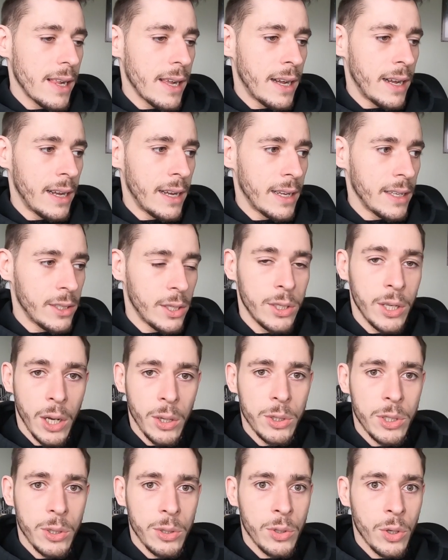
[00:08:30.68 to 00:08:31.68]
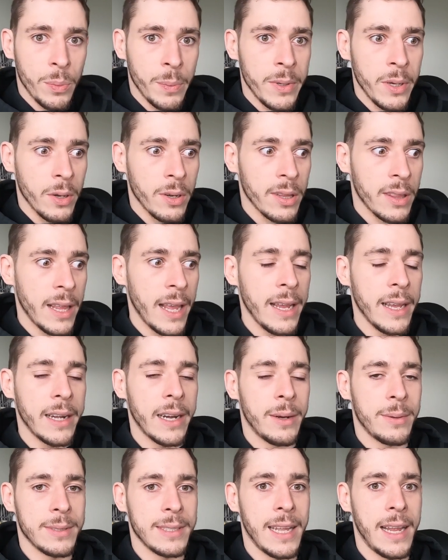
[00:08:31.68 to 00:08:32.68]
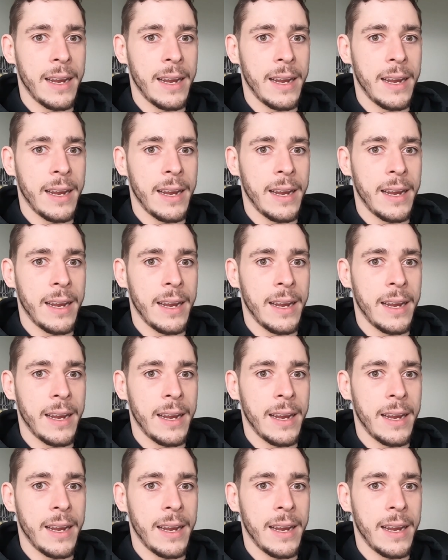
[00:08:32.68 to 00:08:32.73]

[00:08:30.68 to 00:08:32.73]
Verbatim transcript: uh, the dojo to open your thing. And I was